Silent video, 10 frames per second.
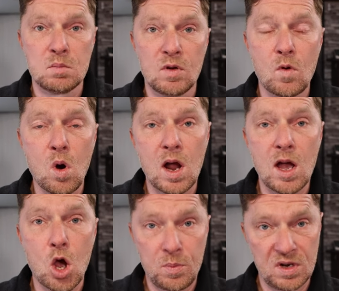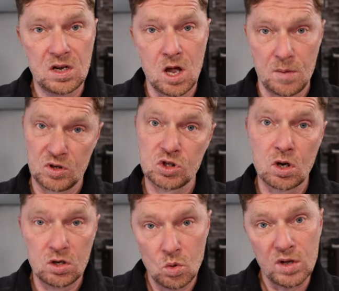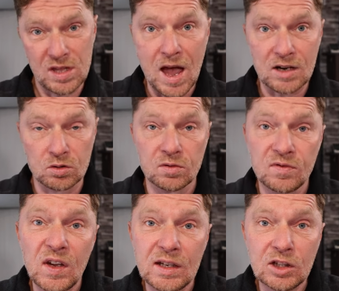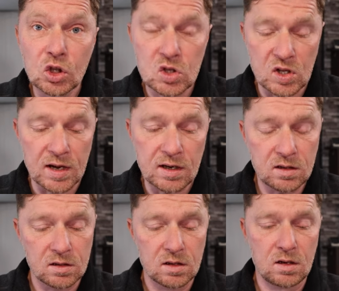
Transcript: Before I open it up and show you what the actual feed looks like,